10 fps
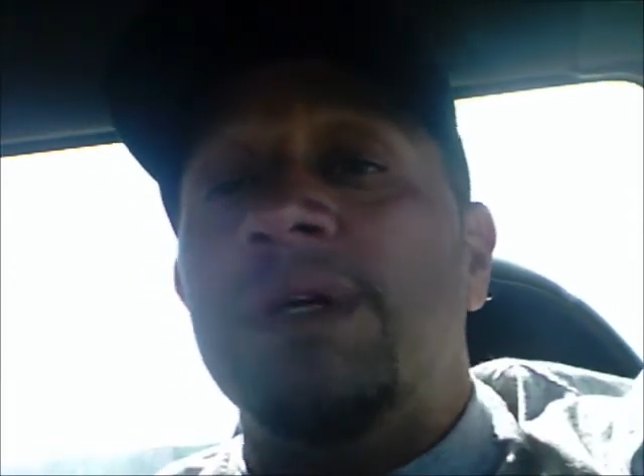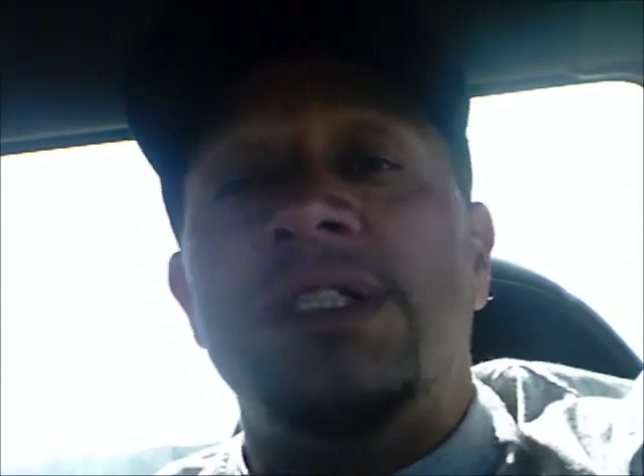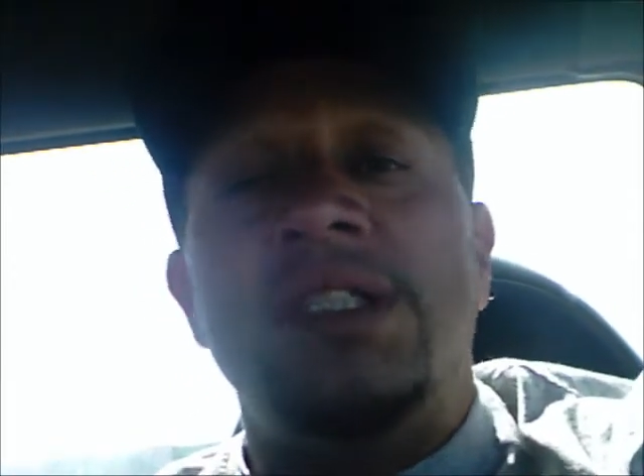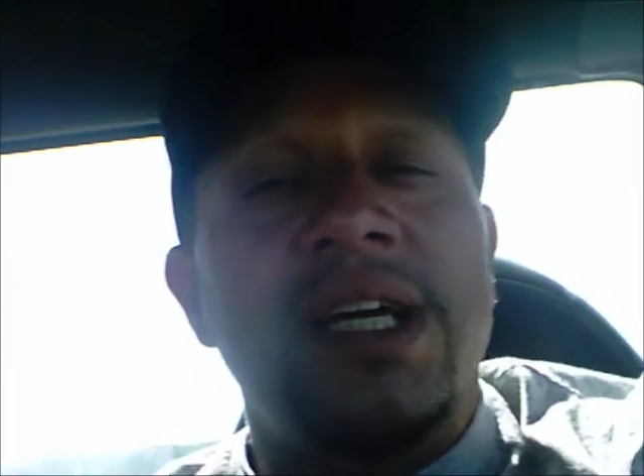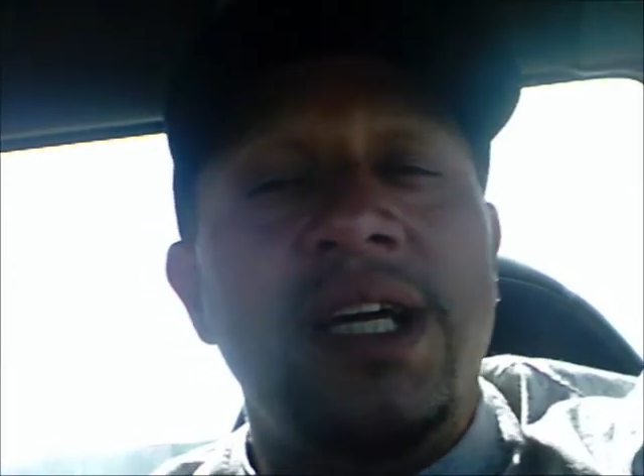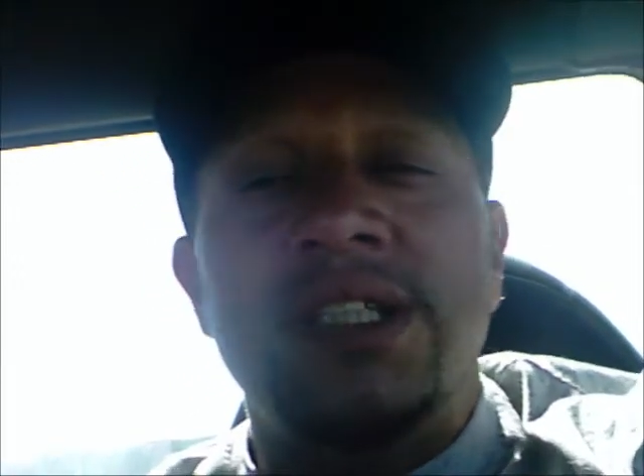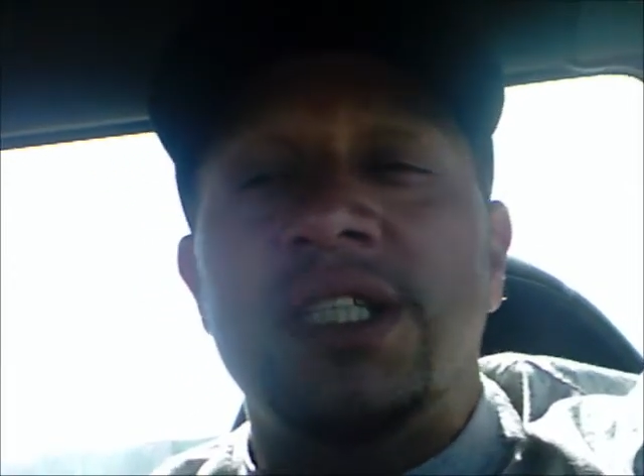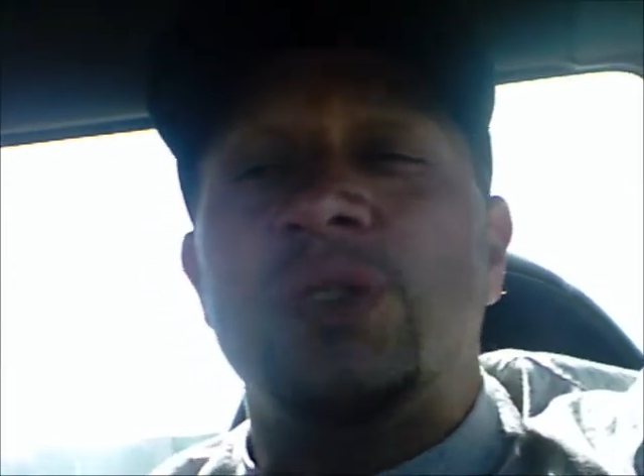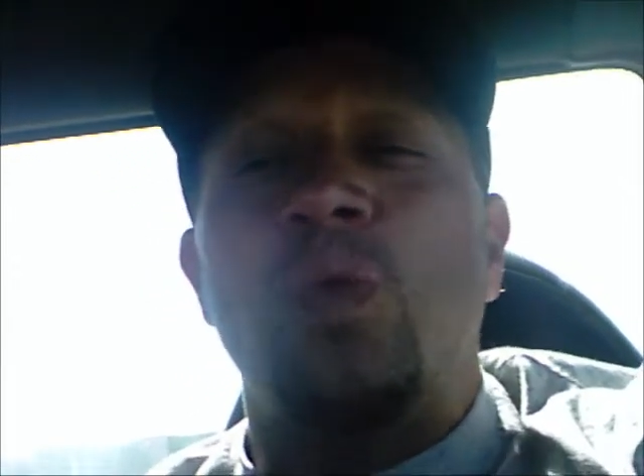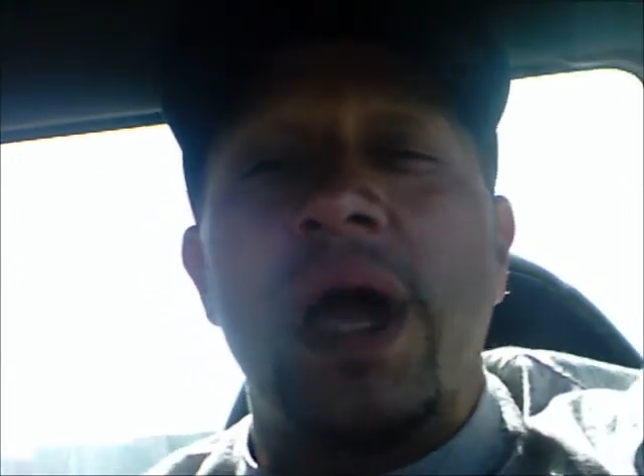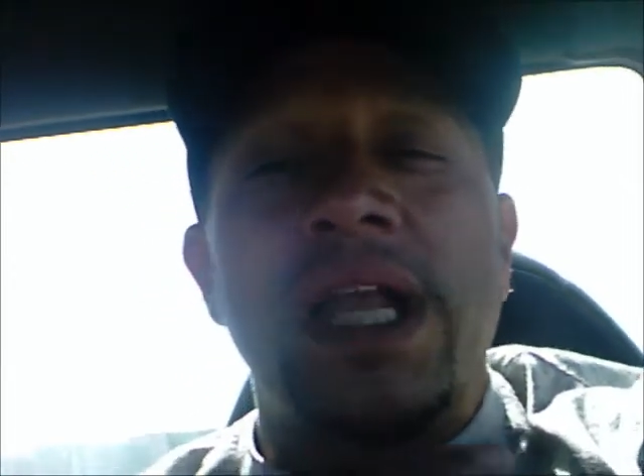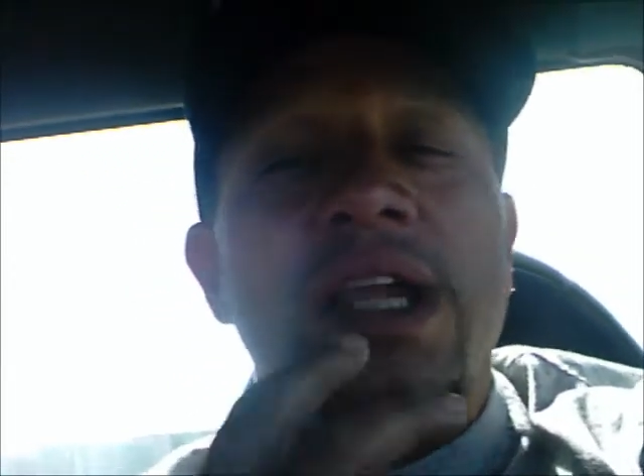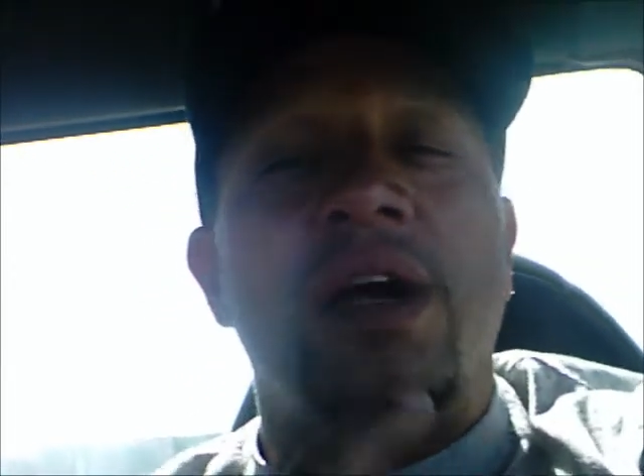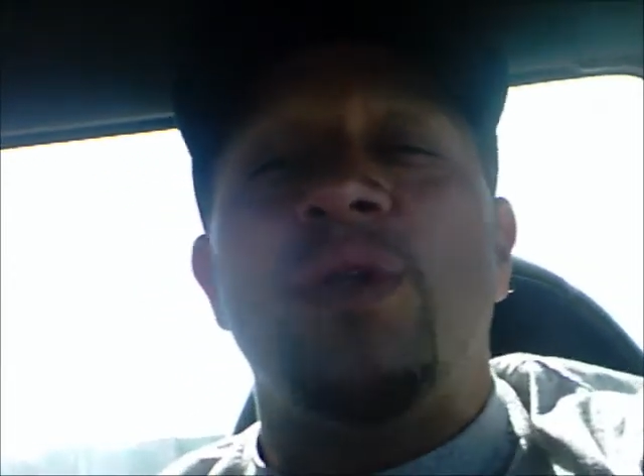But see, just waiting on the